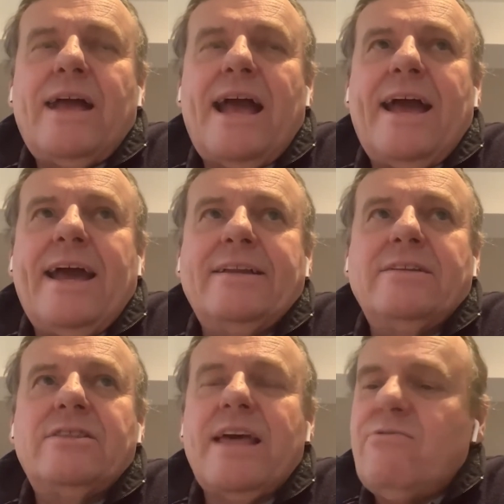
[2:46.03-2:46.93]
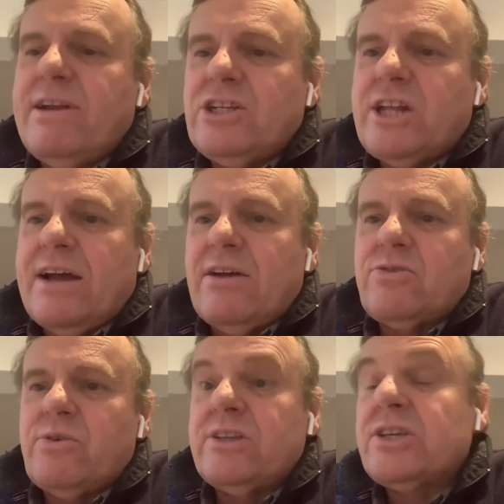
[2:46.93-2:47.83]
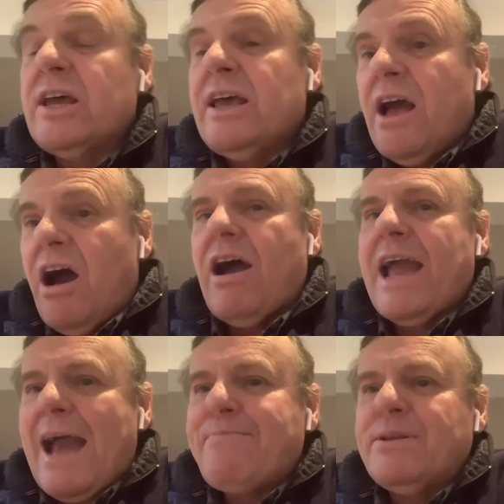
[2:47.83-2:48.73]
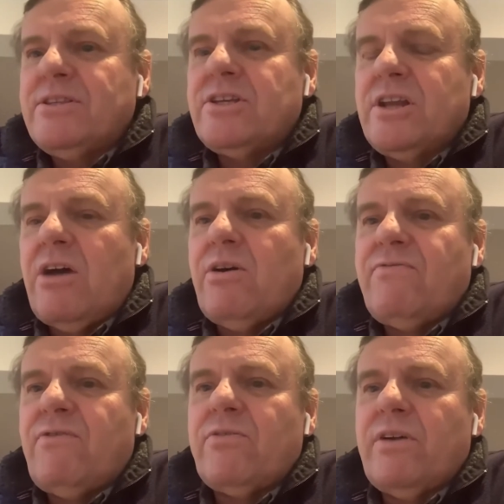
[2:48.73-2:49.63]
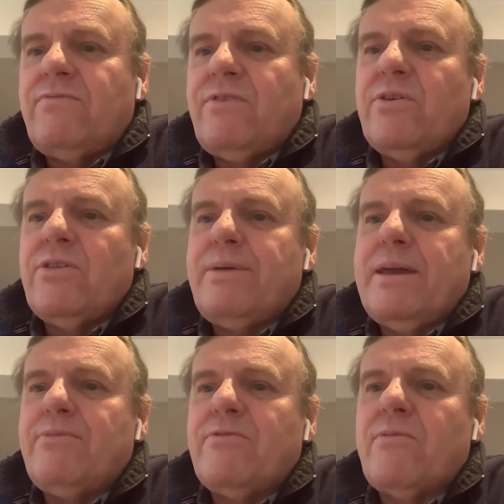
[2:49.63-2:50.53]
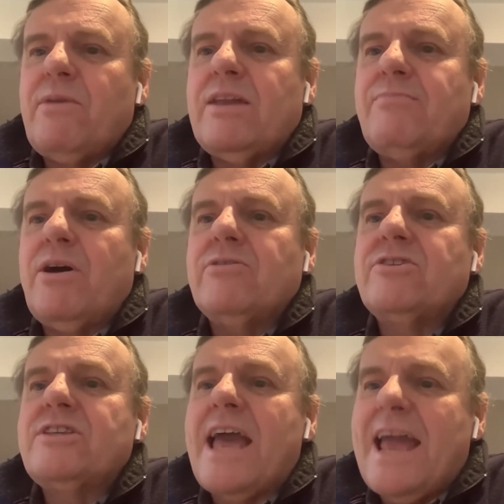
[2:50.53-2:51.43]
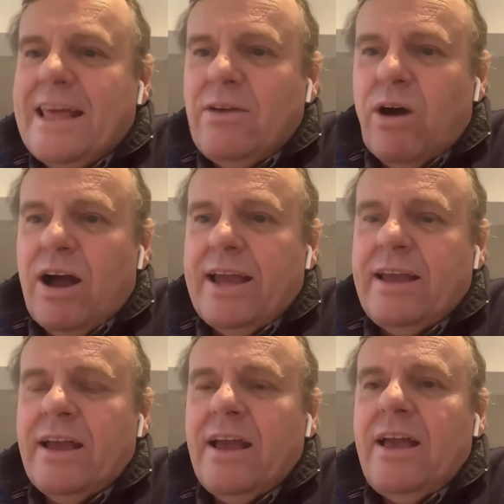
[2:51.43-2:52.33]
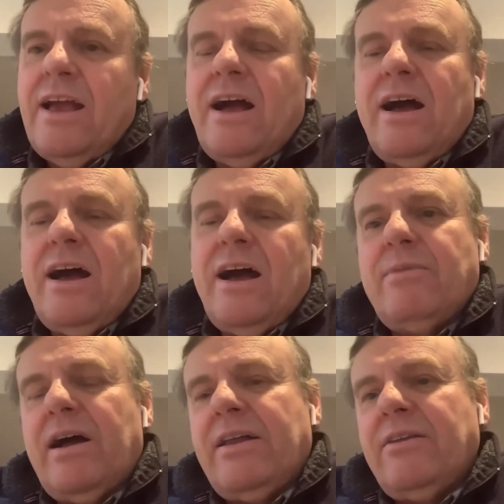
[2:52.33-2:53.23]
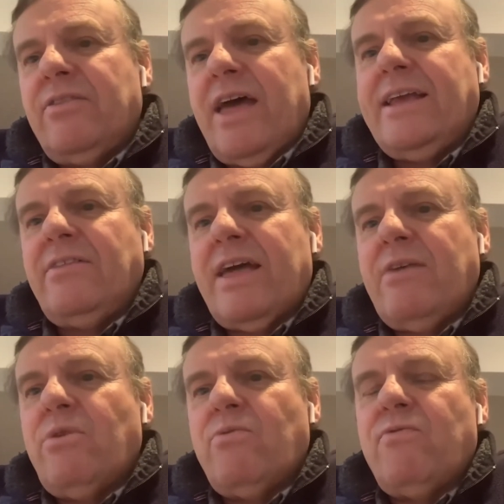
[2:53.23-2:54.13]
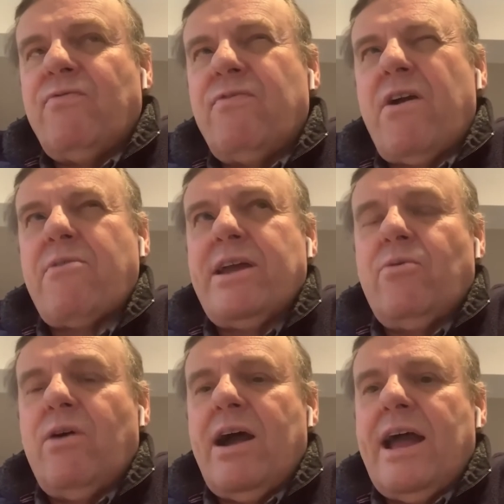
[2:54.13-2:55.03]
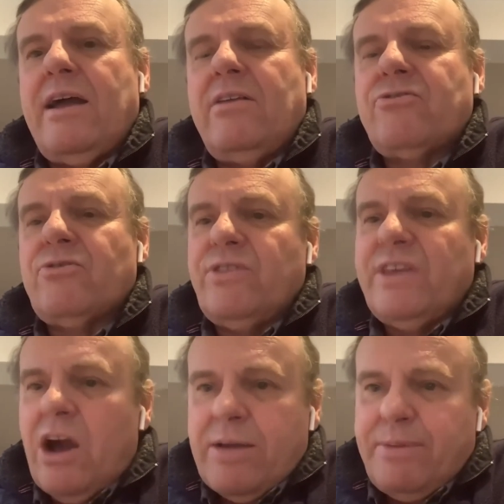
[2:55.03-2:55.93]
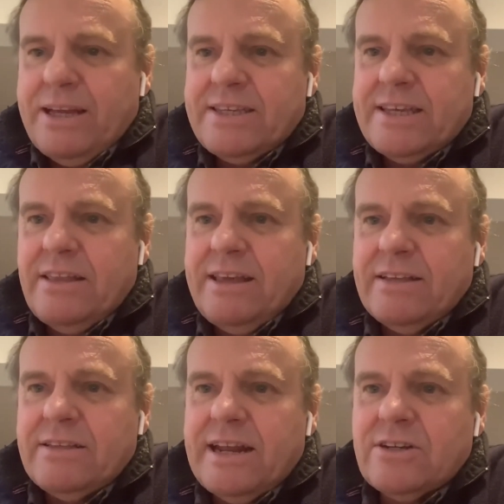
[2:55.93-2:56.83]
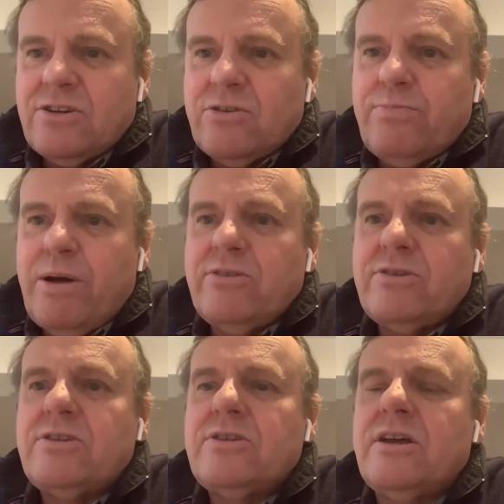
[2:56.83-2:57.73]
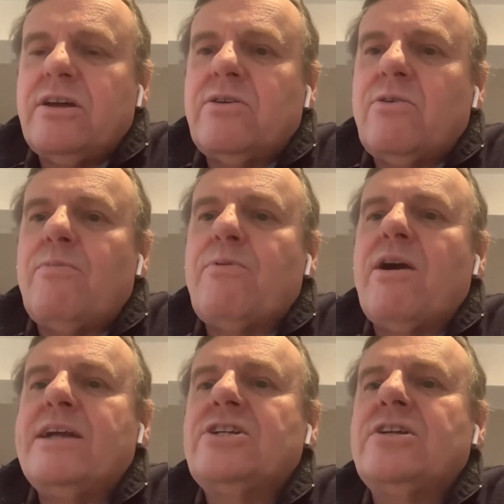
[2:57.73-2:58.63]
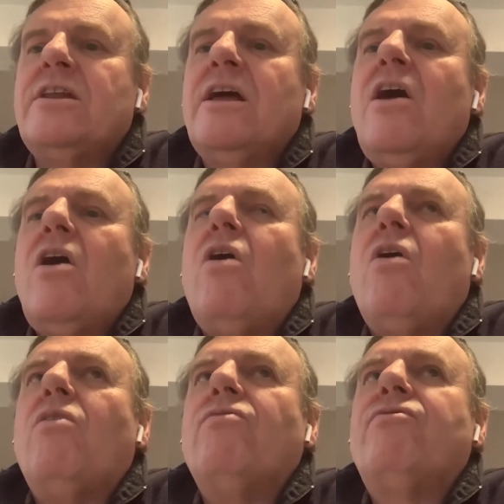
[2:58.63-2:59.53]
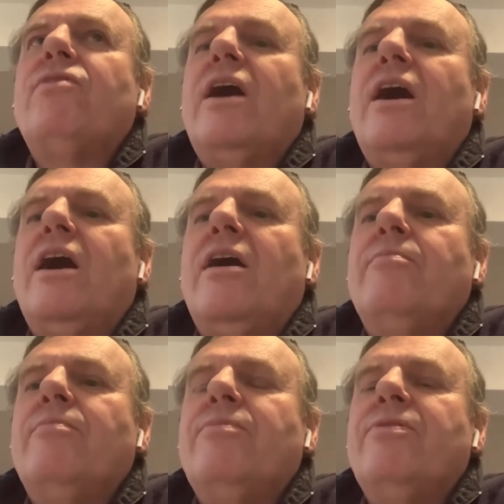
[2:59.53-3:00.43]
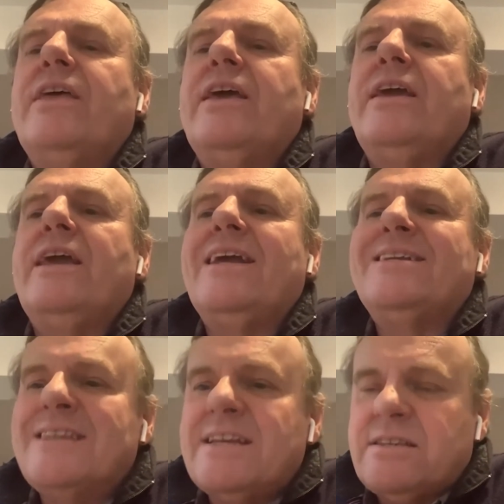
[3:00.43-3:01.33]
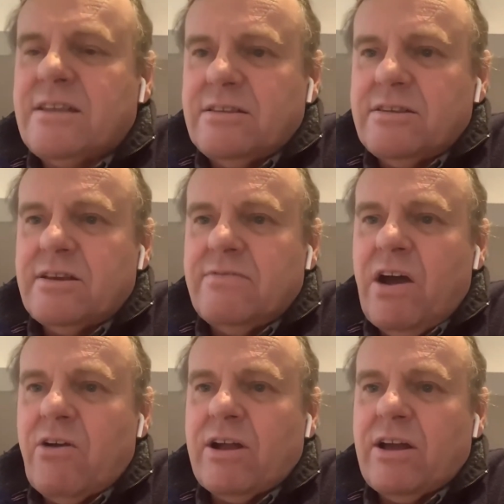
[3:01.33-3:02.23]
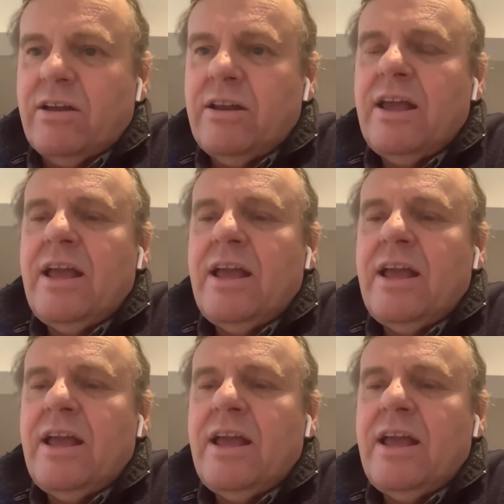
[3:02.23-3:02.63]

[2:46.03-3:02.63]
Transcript: And they reached out to us. I happen to know a few of the people from An Post anyway. And they were very aware through the IPC, the International Post Corporation, of the existence of Hurricane.